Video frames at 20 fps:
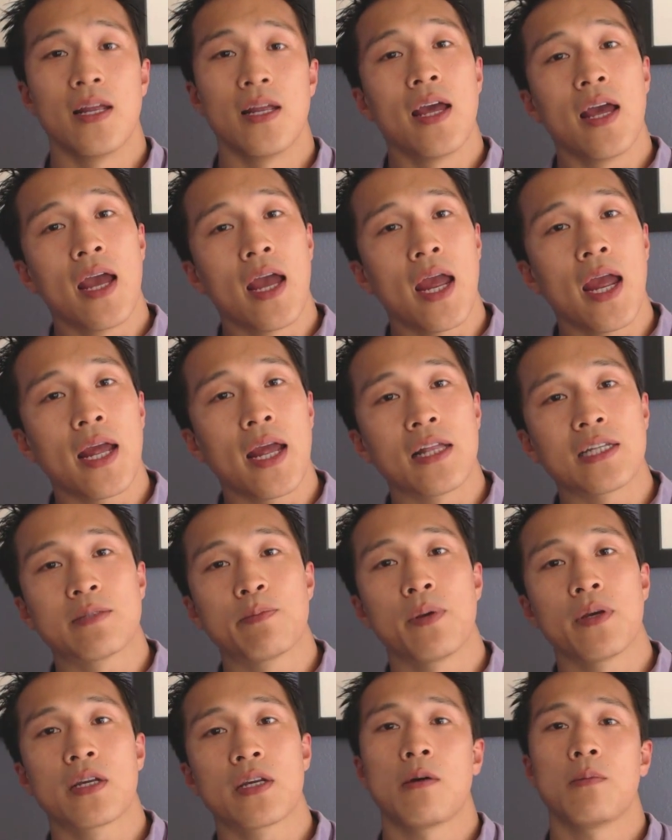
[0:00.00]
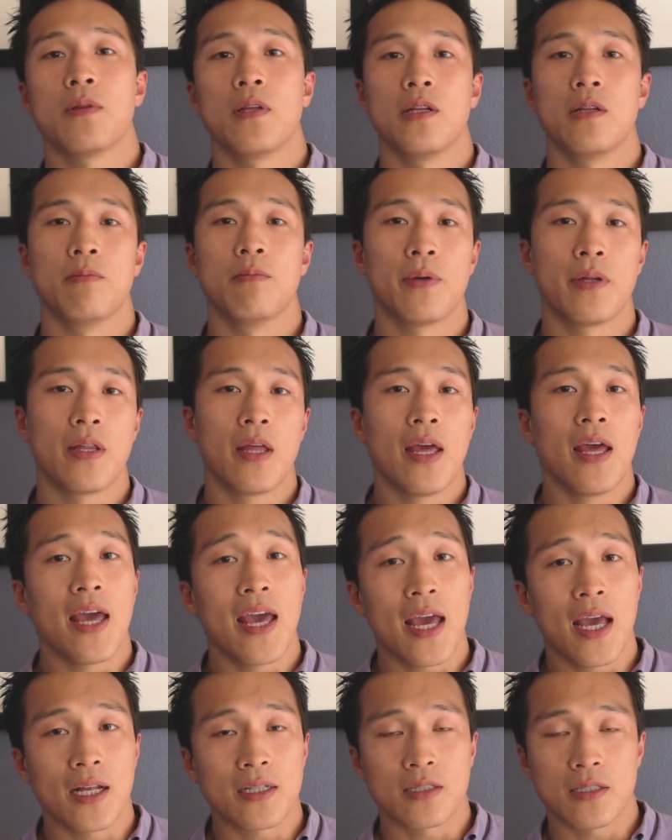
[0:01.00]
Hey, let's pick up a little bit.
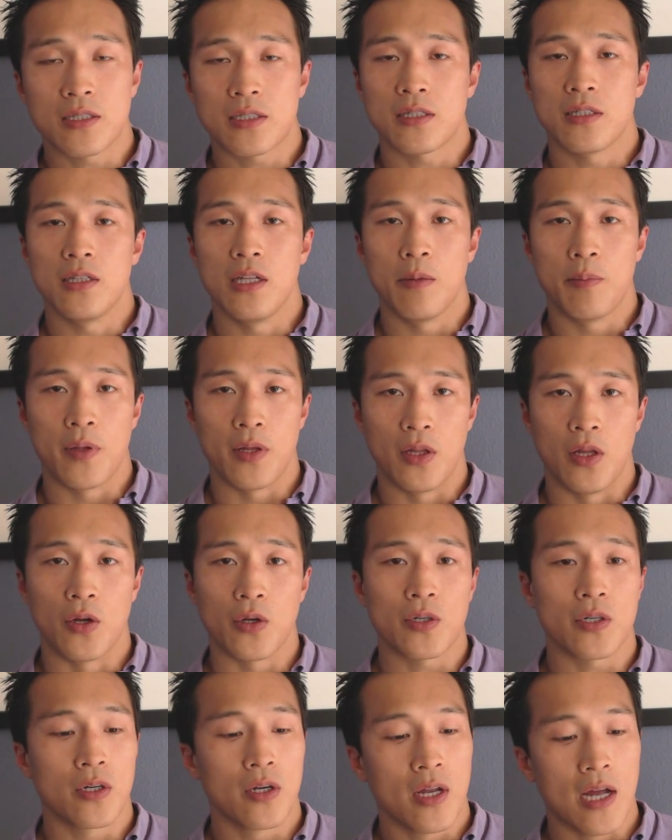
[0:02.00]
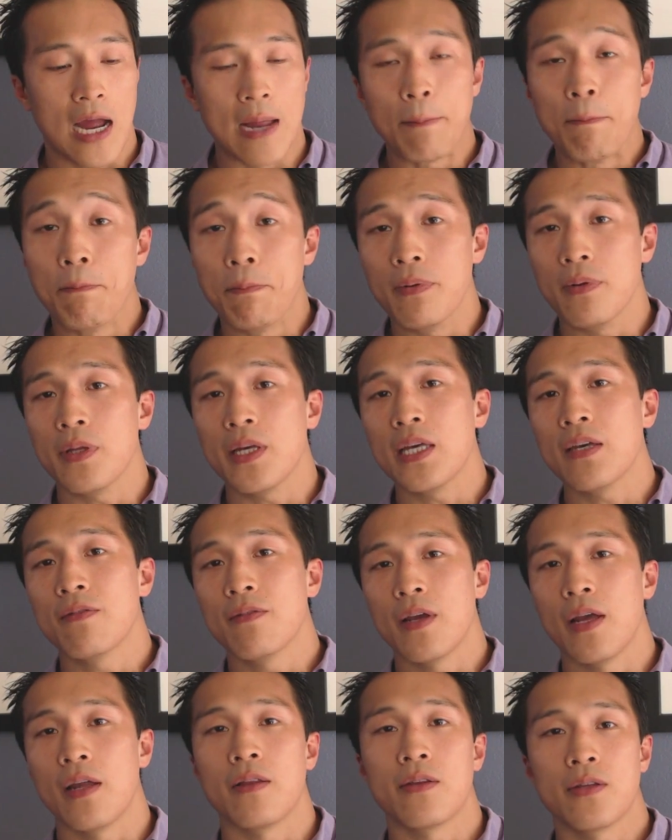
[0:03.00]
Hey, just a little bit longer. I believe in
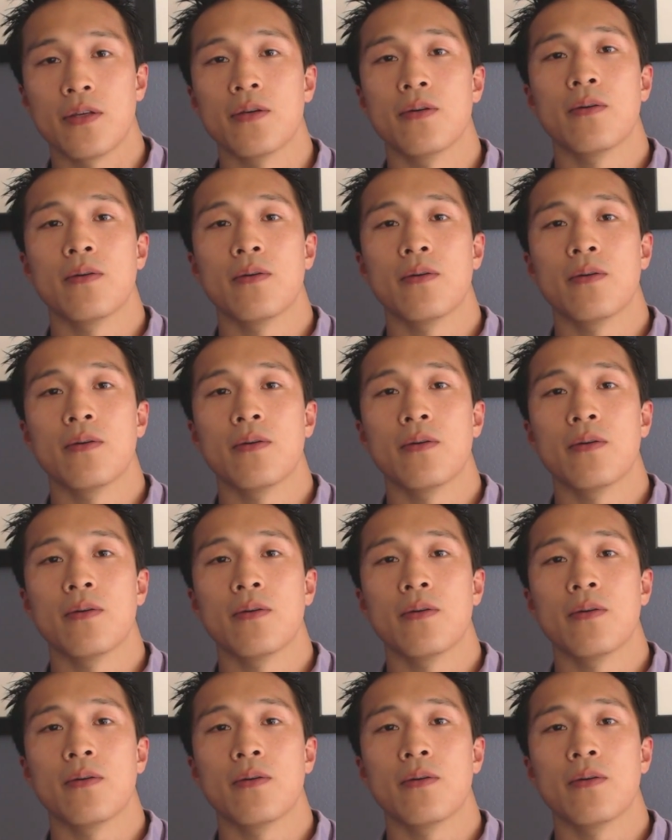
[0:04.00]
you.